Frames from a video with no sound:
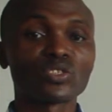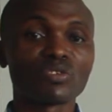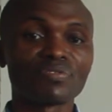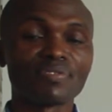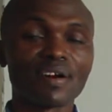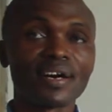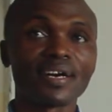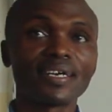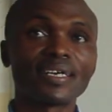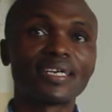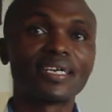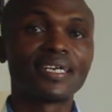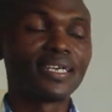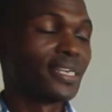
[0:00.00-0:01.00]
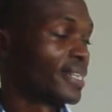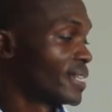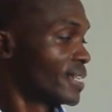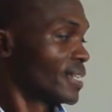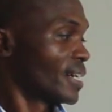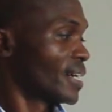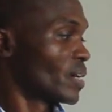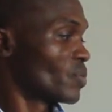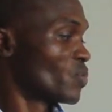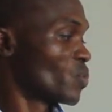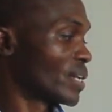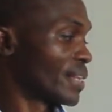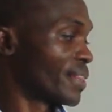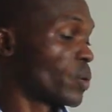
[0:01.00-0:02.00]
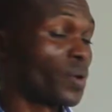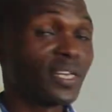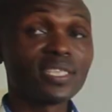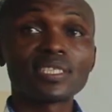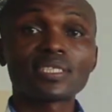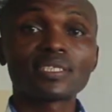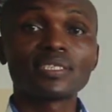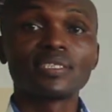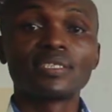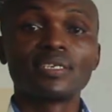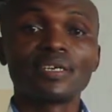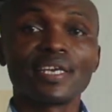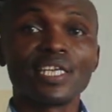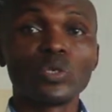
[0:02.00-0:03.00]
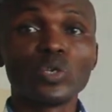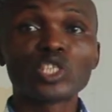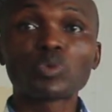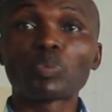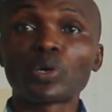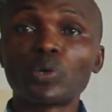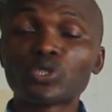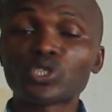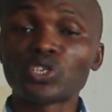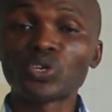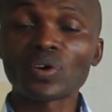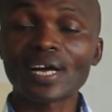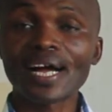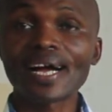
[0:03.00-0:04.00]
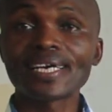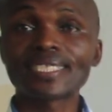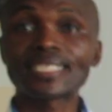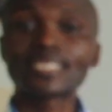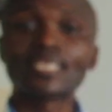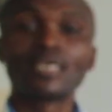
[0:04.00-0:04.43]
of look at the ways in which pollution occurs,